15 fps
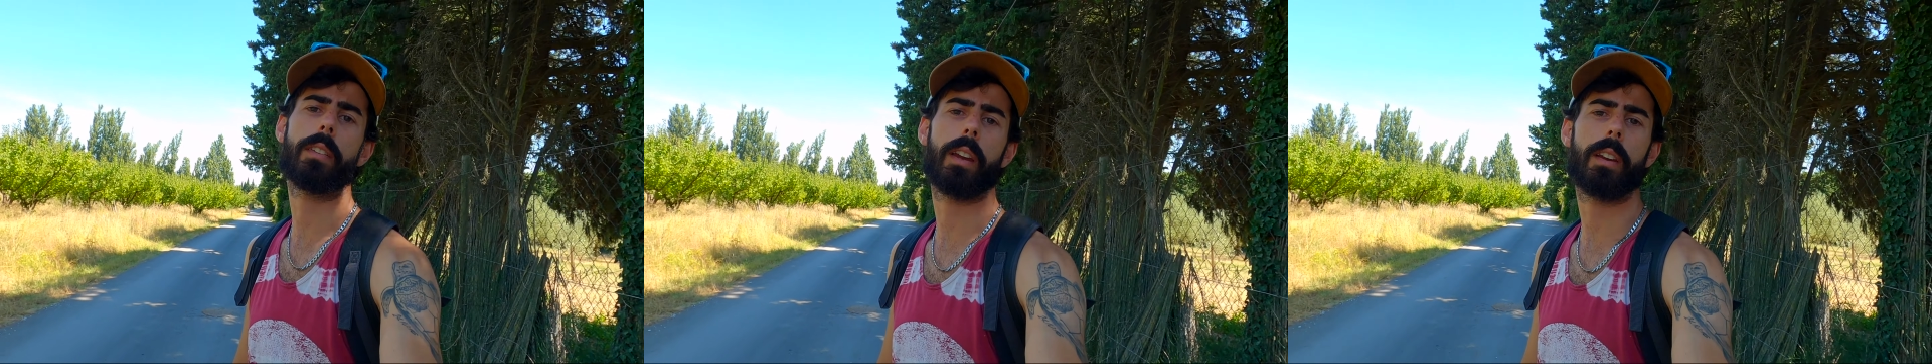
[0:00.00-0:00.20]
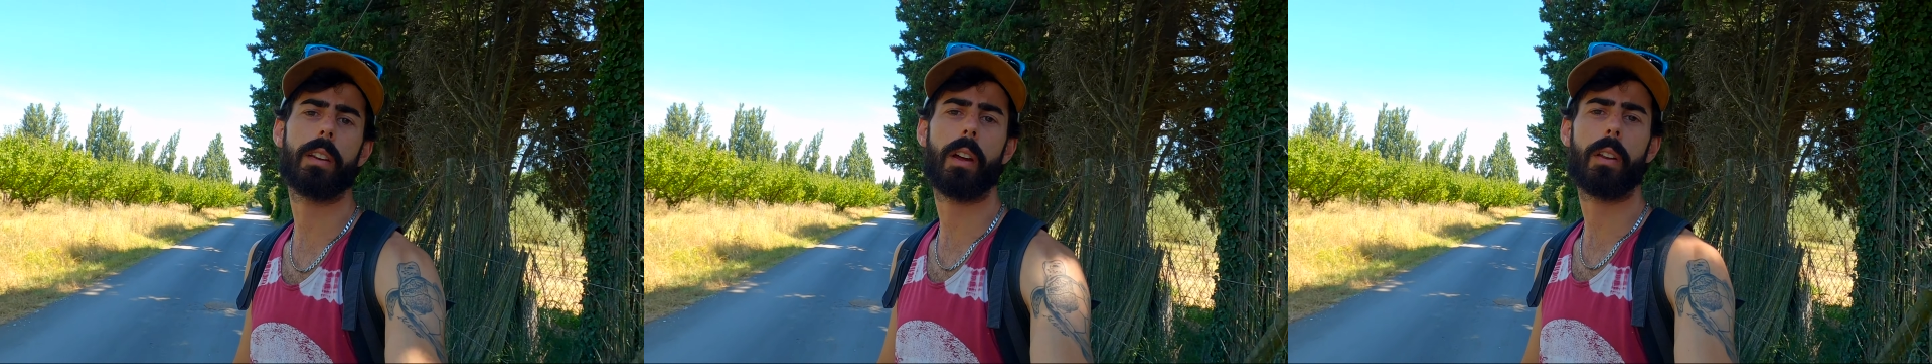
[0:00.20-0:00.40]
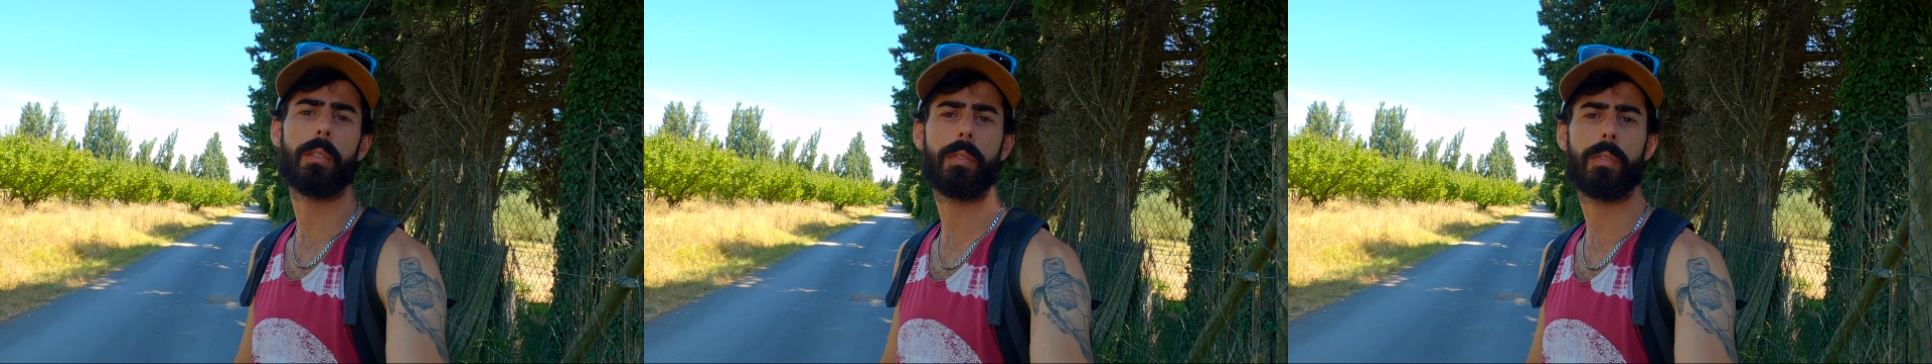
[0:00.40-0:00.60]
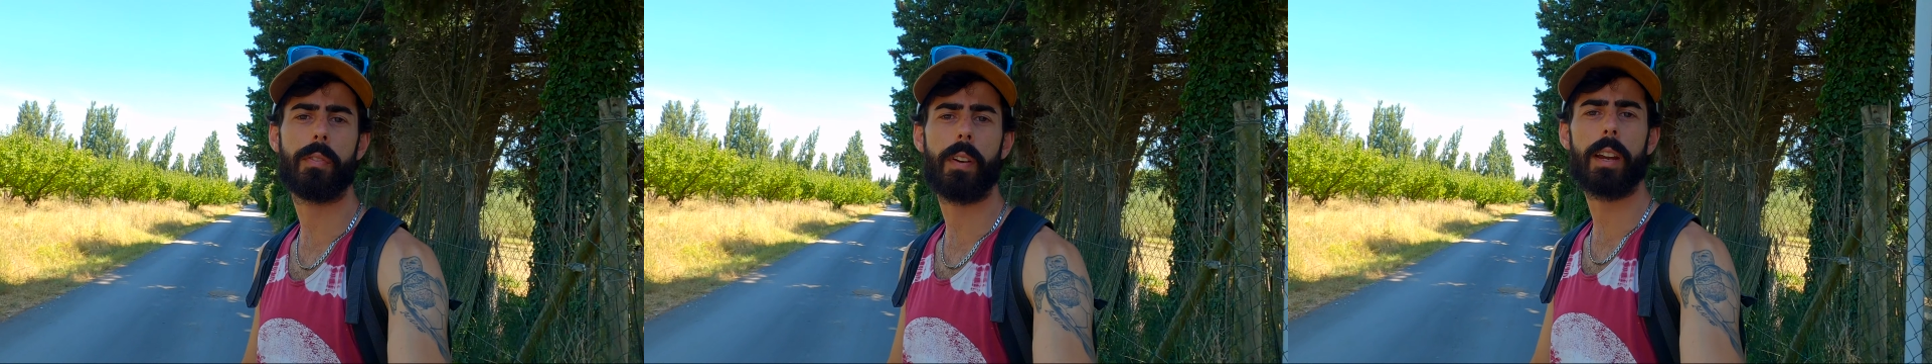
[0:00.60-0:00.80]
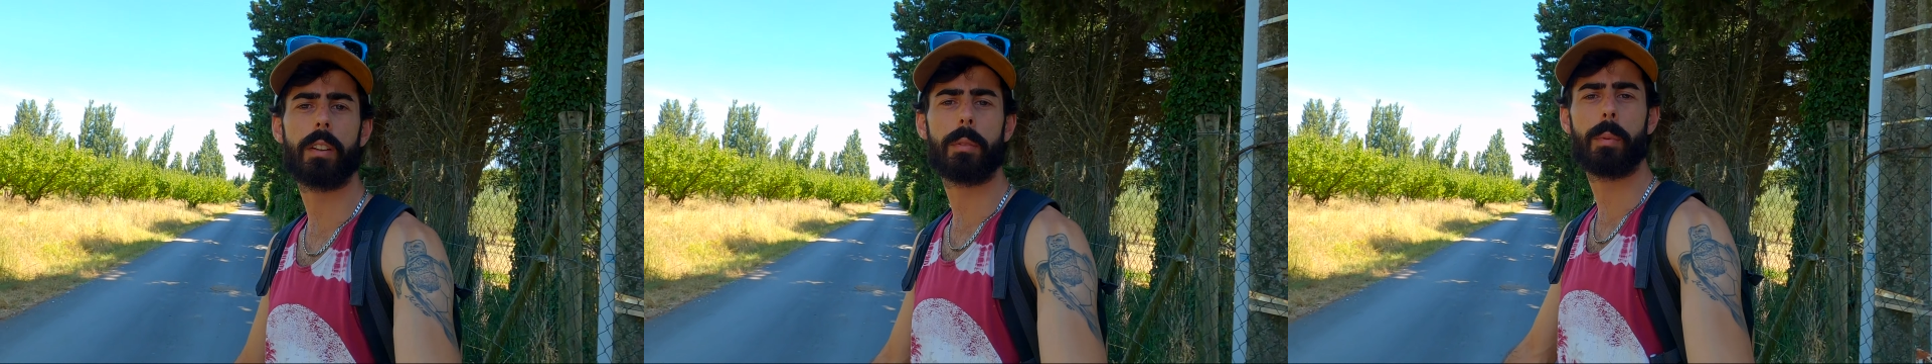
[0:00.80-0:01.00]
and on
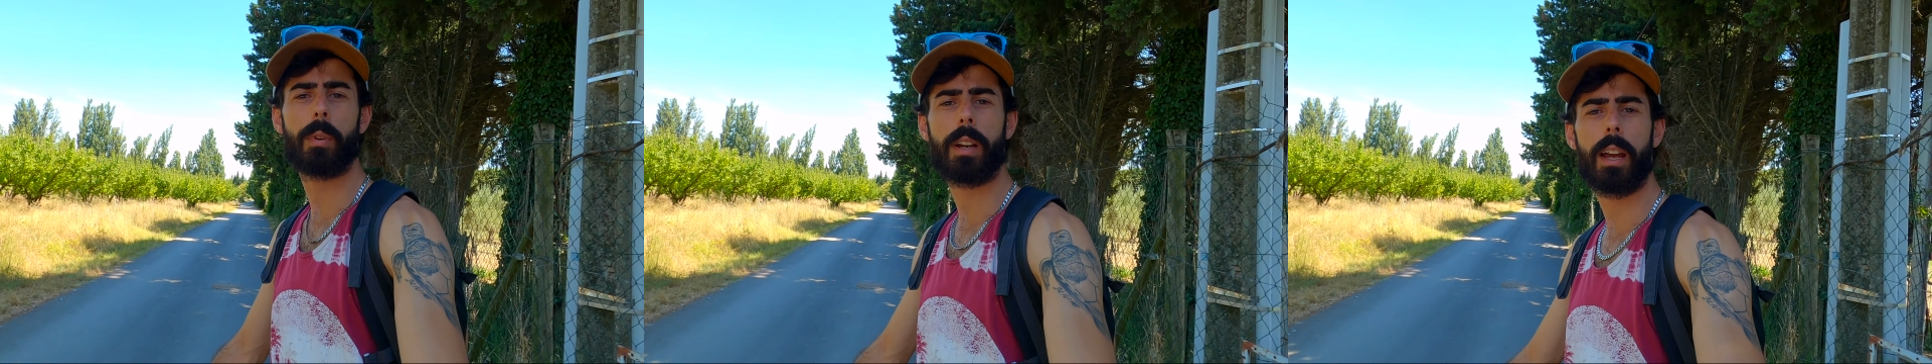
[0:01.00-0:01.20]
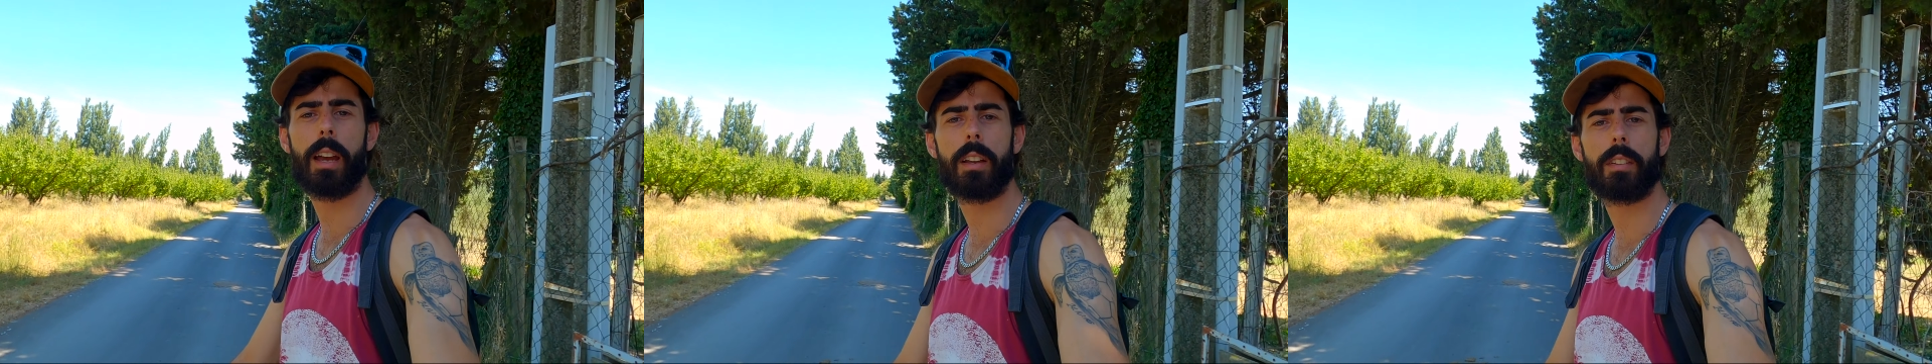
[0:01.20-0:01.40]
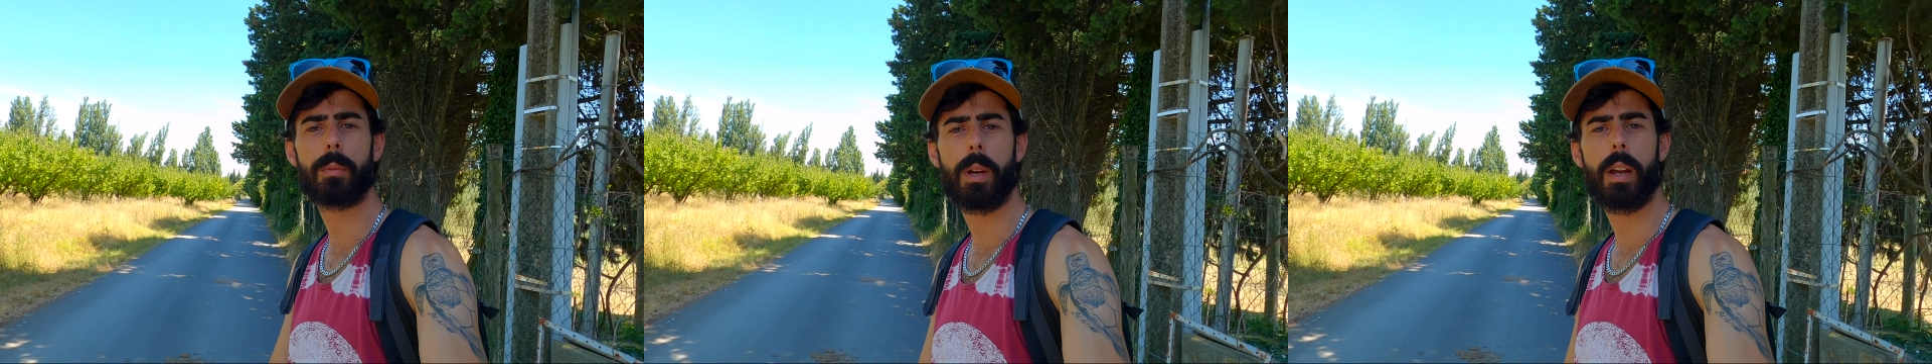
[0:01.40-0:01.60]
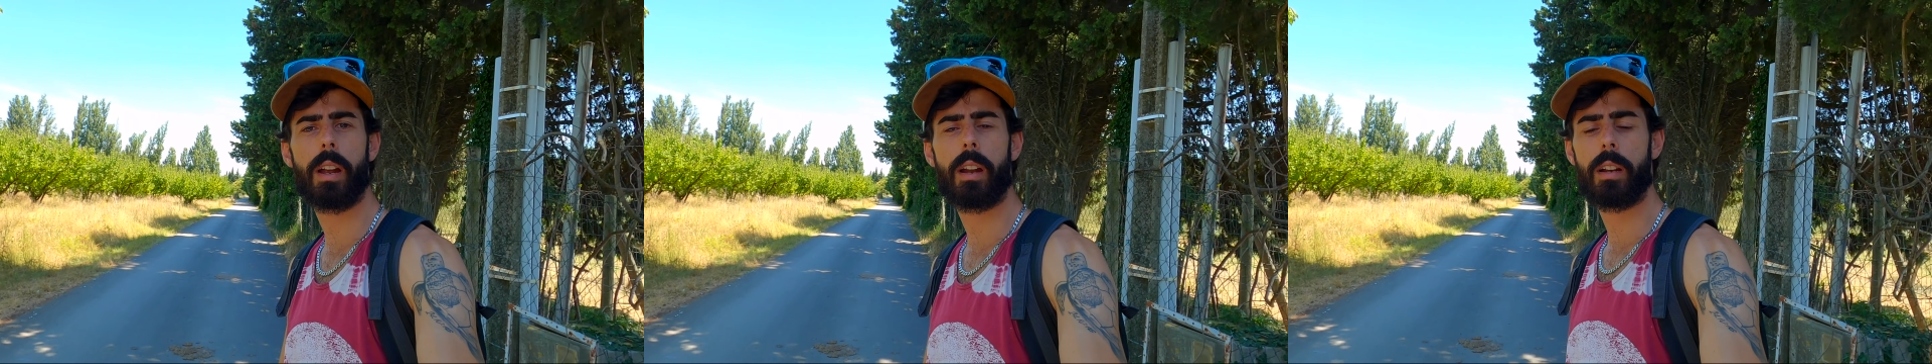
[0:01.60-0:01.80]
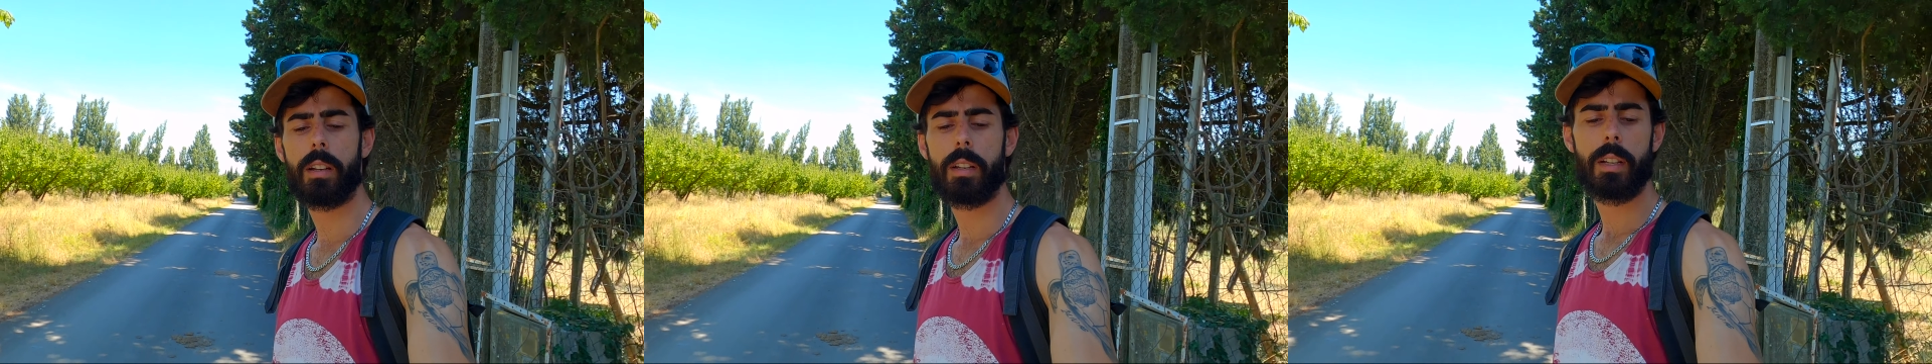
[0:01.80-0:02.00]
Facebook as
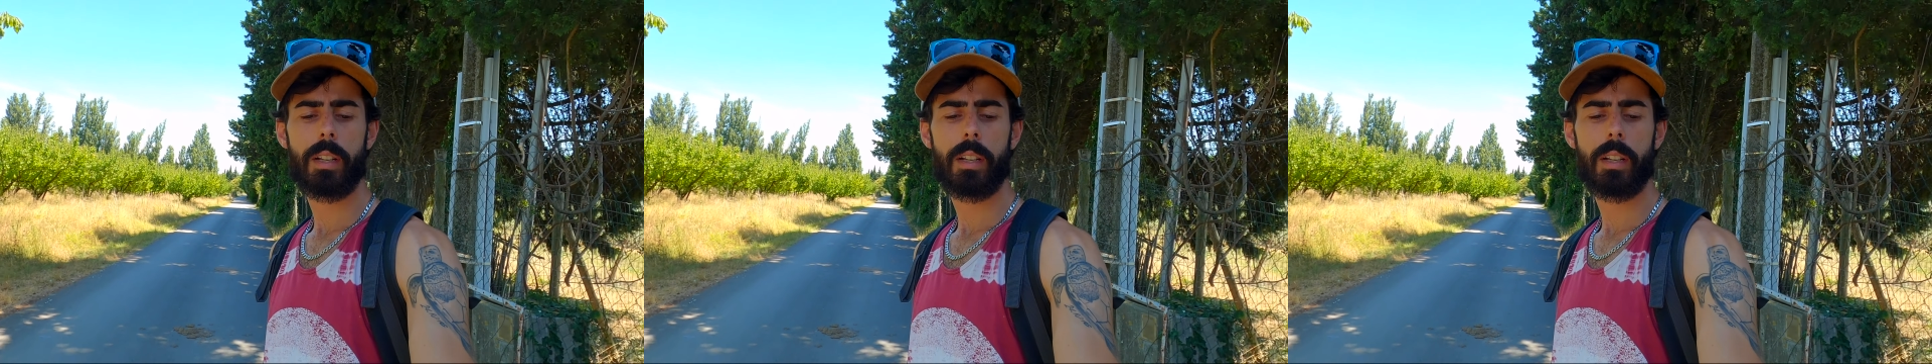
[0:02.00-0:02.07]
well.